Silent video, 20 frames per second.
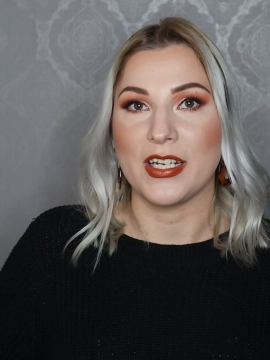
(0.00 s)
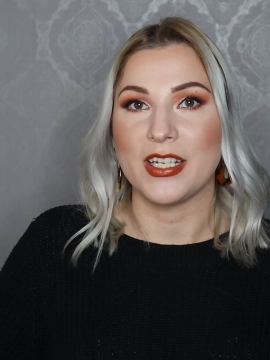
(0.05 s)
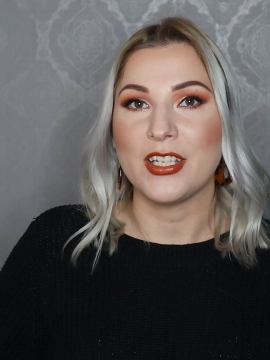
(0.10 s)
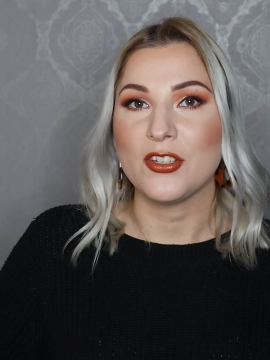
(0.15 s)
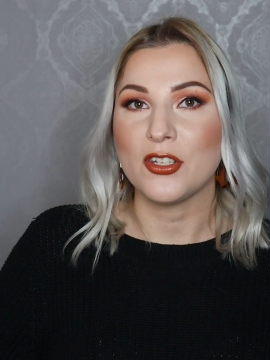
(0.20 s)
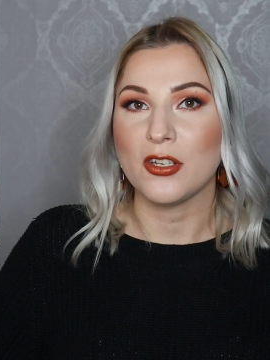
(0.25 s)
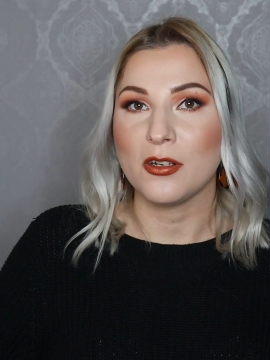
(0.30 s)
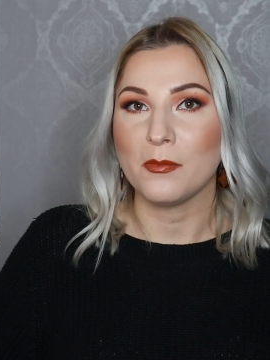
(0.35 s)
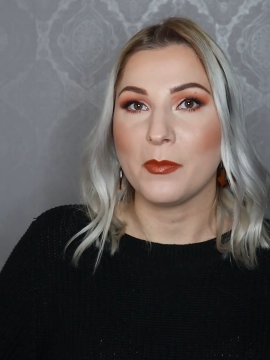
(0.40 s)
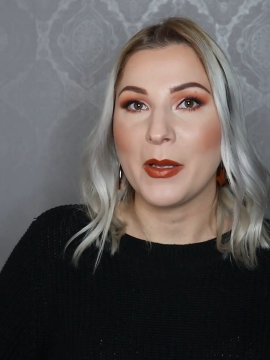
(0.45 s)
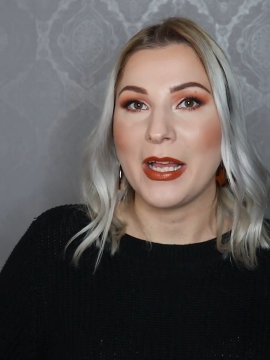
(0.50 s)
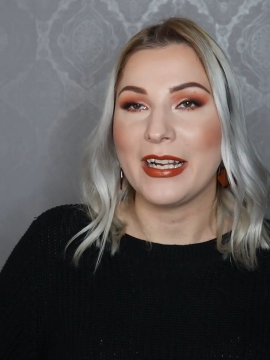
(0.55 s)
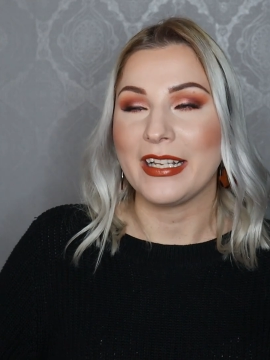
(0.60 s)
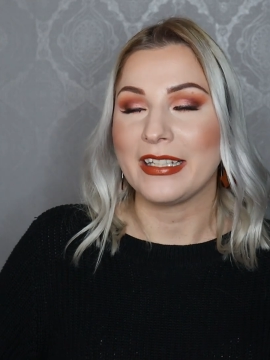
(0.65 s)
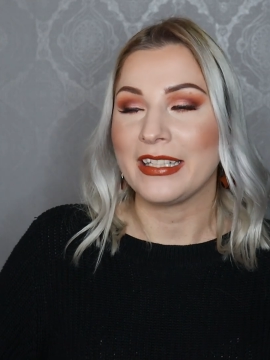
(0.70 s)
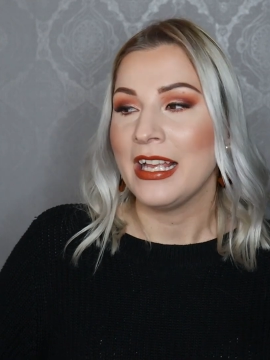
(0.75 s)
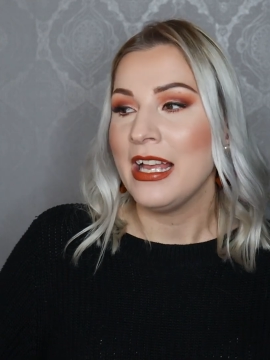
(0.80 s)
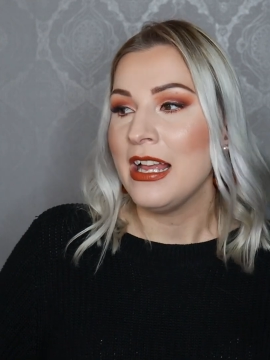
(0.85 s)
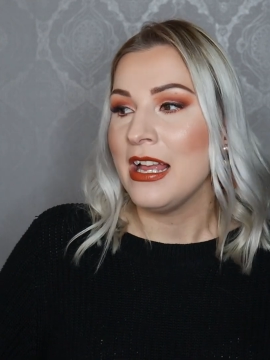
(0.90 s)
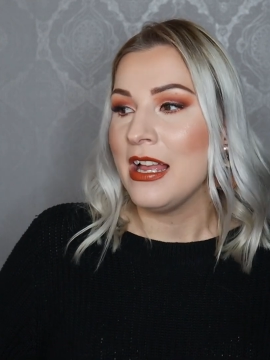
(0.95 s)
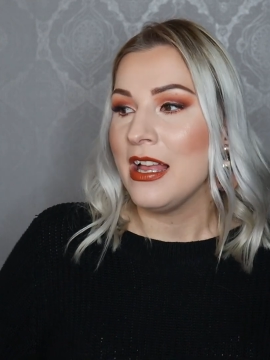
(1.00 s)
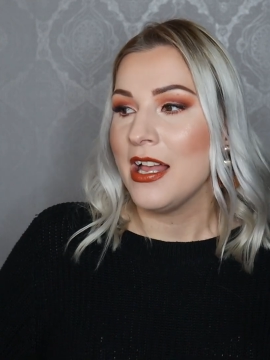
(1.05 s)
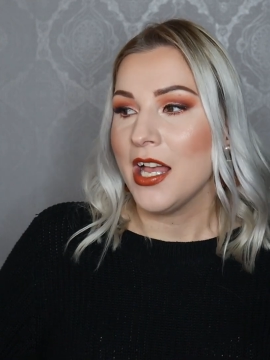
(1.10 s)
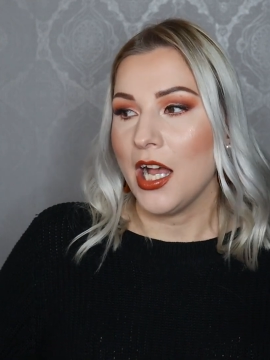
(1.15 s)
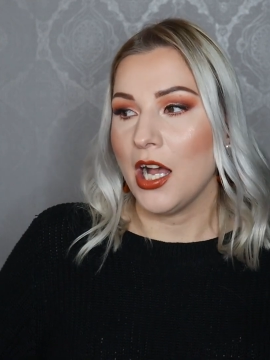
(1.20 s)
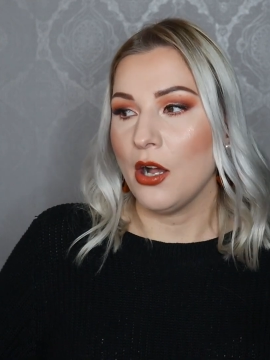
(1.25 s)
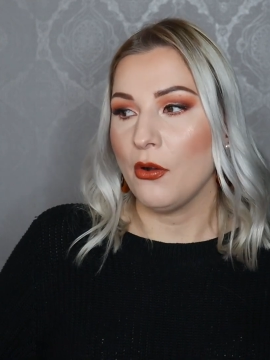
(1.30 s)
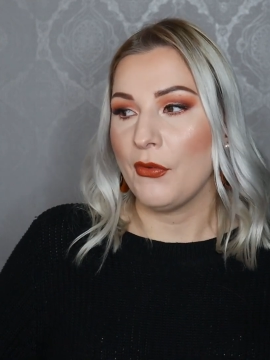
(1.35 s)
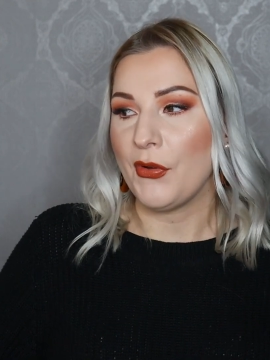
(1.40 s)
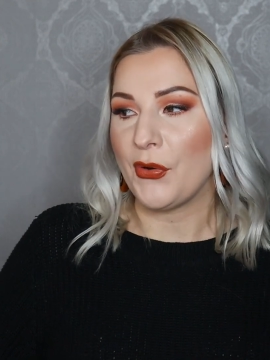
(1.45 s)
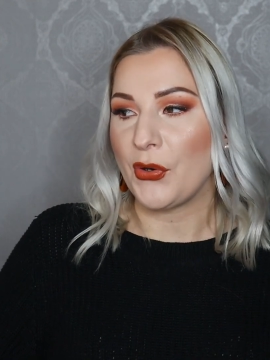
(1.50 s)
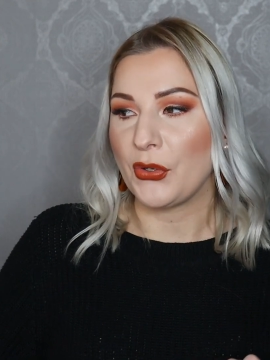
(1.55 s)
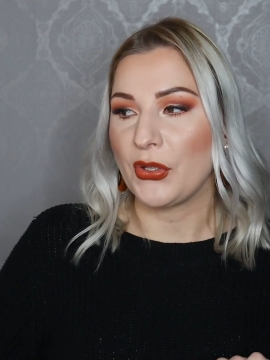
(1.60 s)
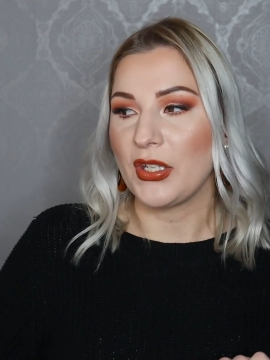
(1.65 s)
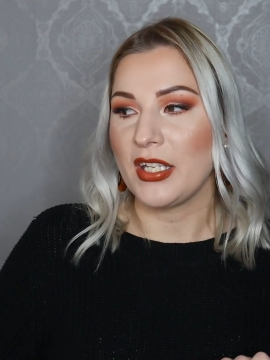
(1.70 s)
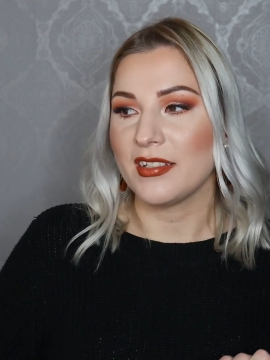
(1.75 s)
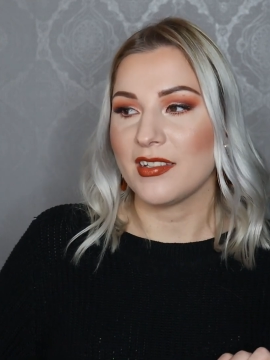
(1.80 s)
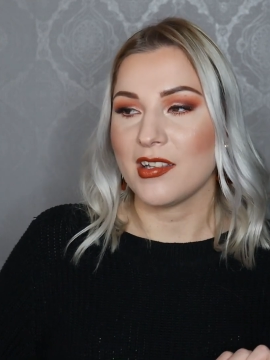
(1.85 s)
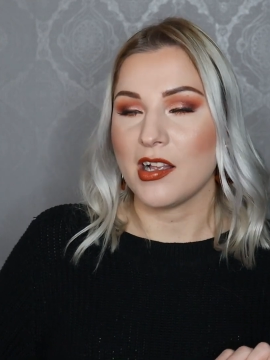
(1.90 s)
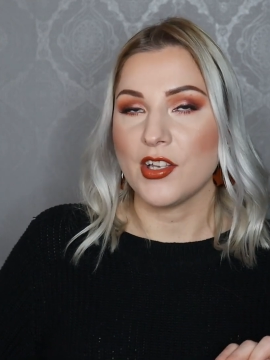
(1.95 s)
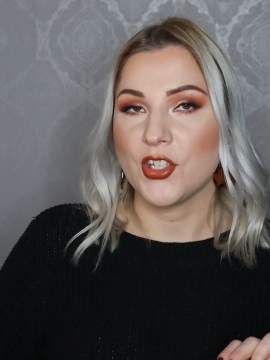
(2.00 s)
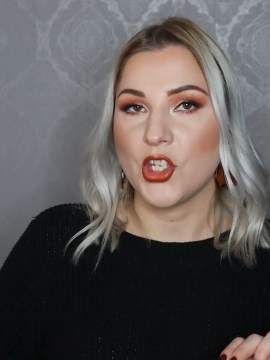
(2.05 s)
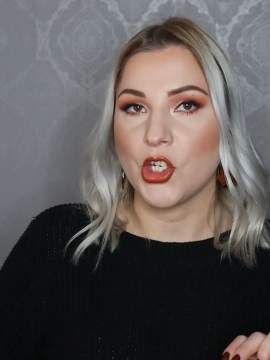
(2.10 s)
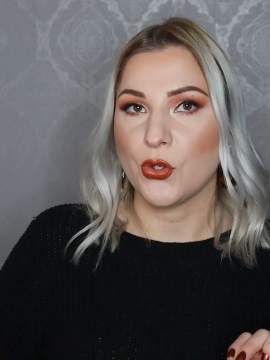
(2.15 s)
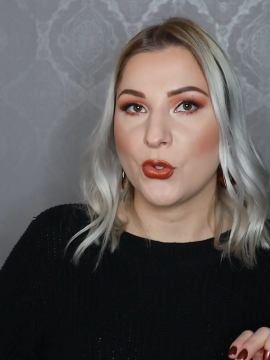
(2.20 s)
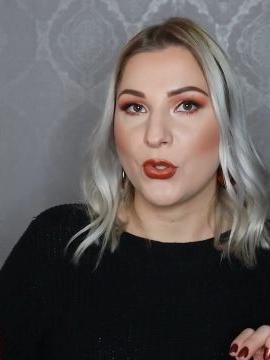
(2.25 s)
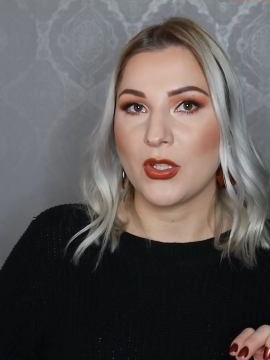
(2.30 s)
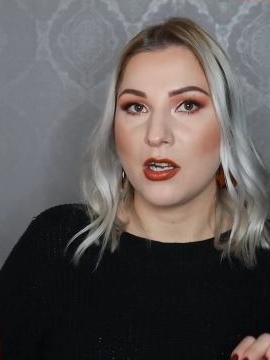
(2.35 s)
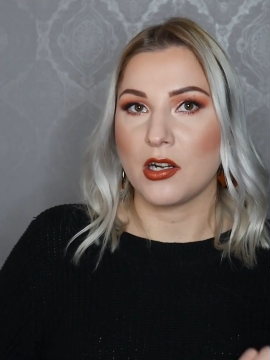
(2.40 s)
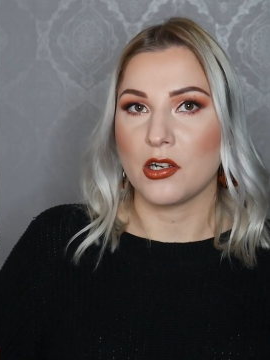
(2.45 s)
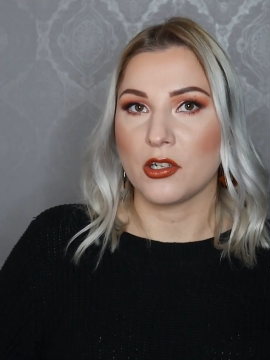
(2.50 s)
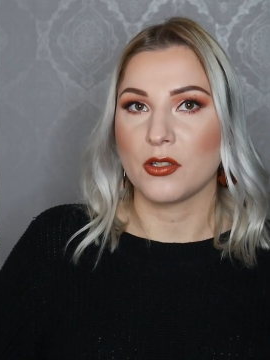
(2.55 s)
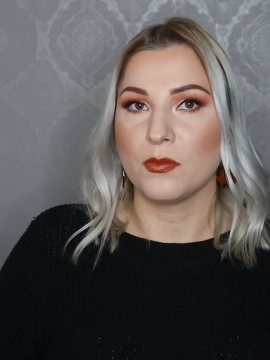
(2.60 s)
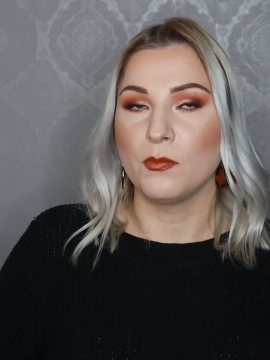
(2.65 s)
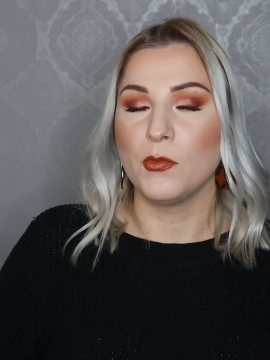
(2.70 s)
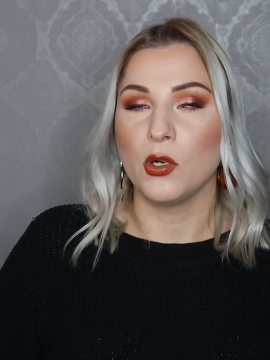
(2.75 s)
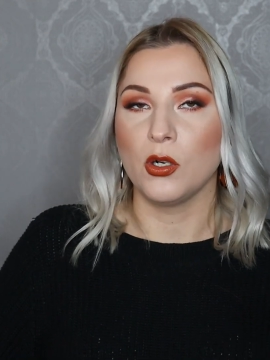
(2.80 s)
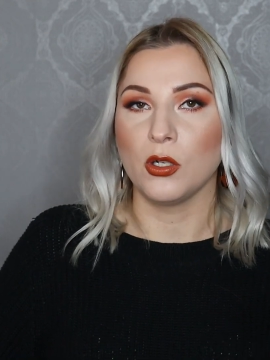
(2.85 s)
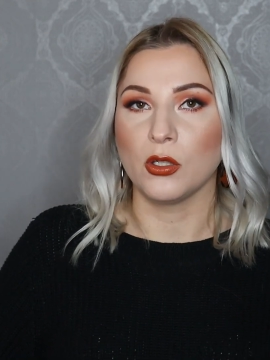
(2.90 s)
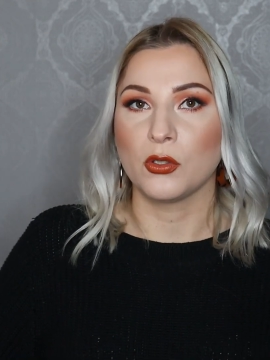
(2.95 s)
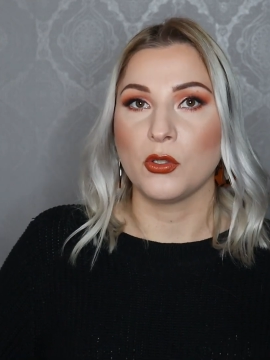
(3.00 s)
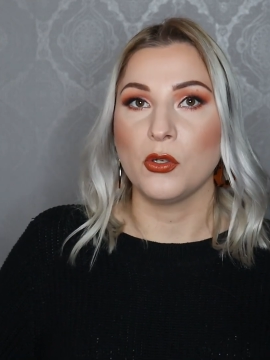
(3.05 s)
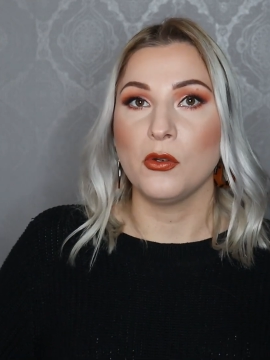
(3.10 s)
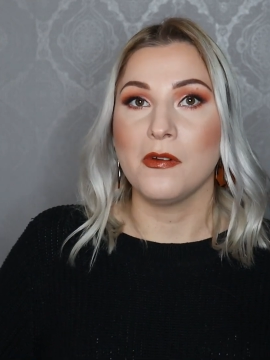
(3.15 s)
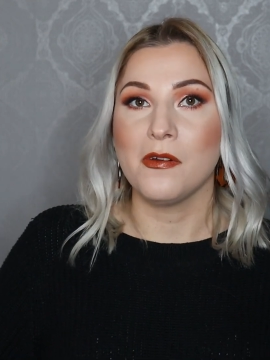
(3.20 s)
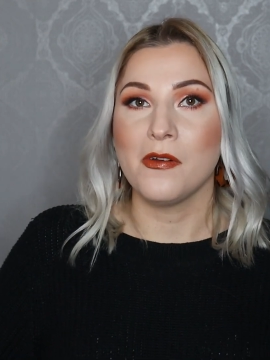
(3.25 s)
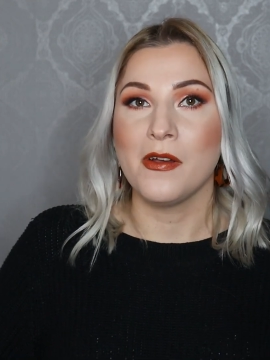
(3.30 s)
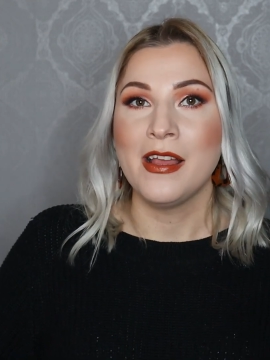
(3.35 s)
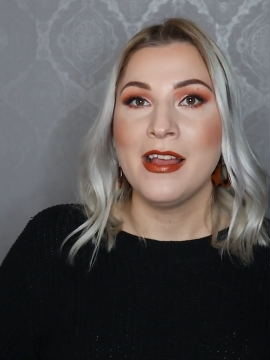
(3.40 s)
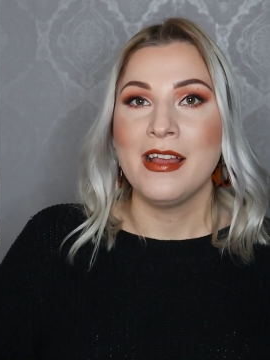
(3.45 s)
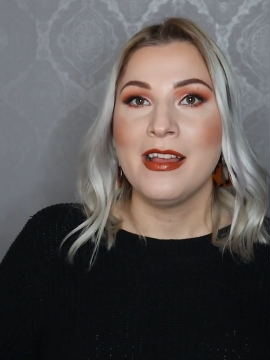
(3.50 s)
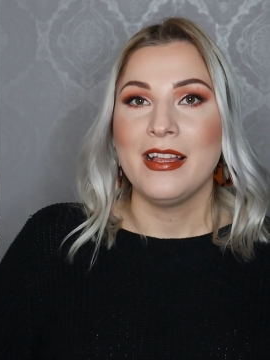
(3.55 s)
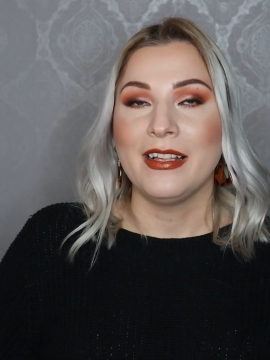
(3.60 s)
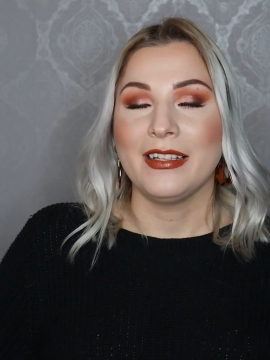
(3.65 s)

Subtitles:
Edition palette. However, these eyeshadows are small too.